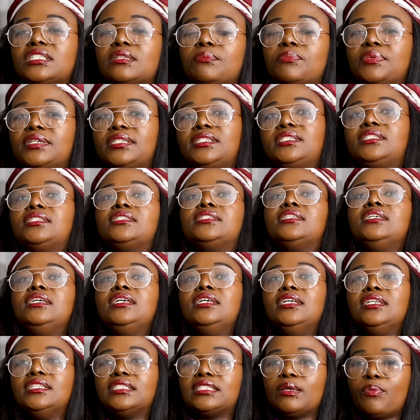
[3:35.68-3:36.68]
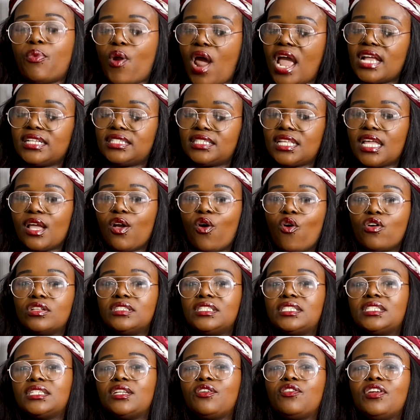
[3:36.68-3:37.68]
is a bit surprising
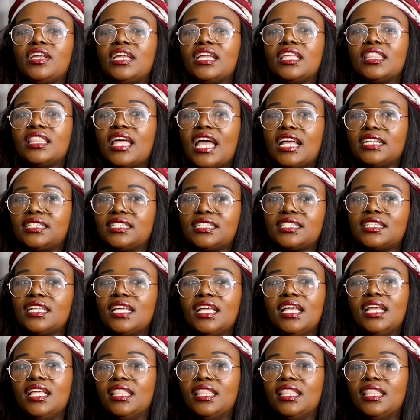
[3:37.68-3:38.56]
considering that